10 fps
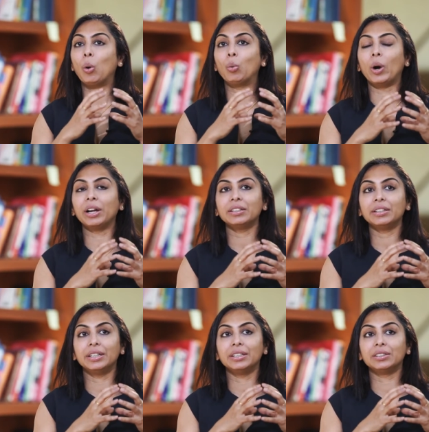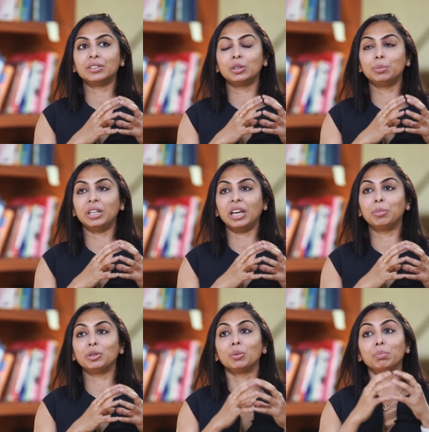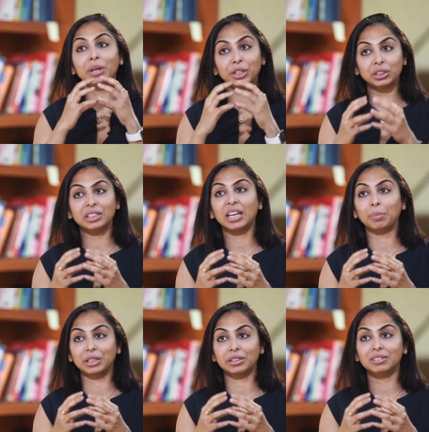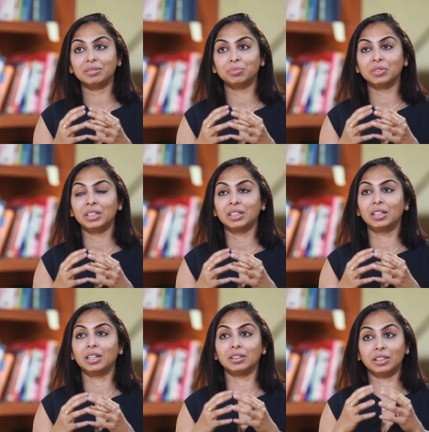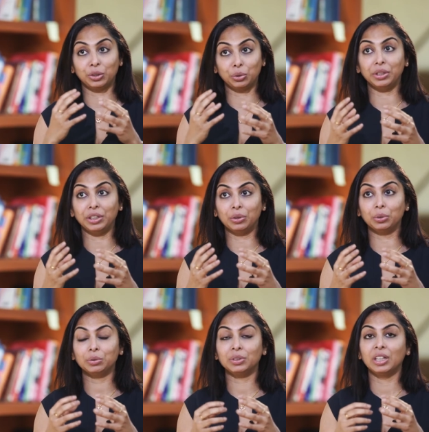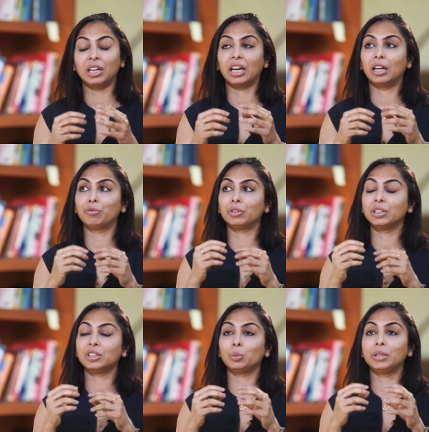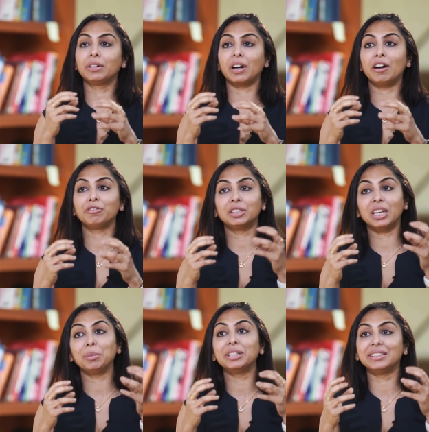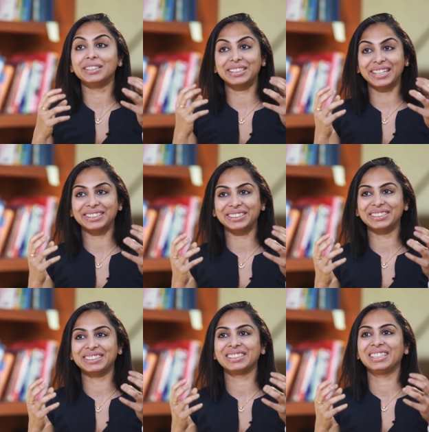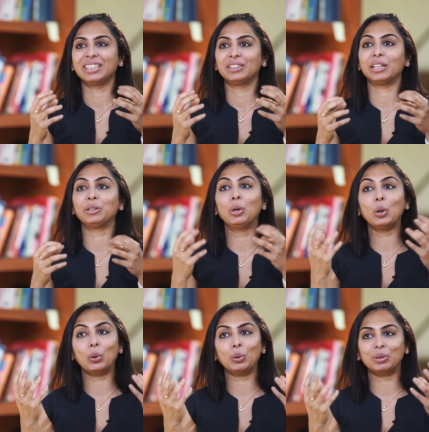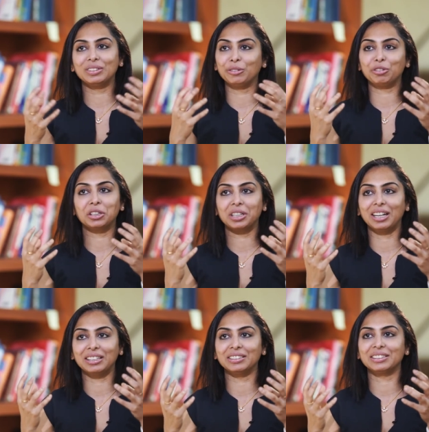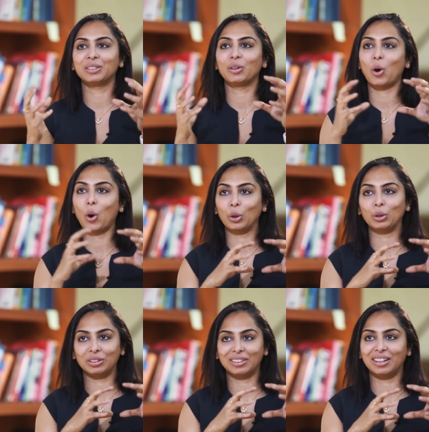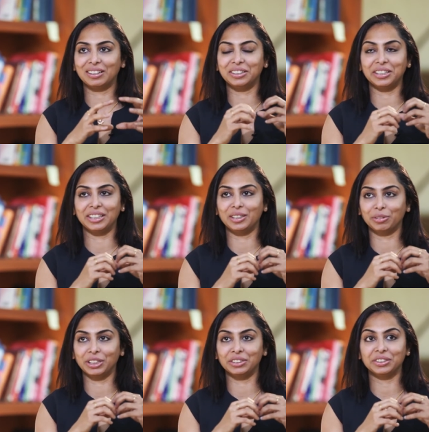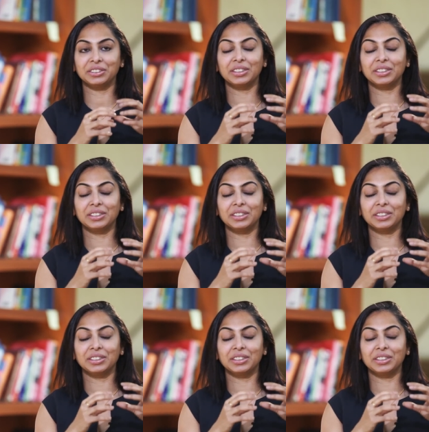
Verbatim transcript: One is to be able to measure the chemical uh, that you need to, and for this we graft chemical detectors that glow different colors on our DNA devices.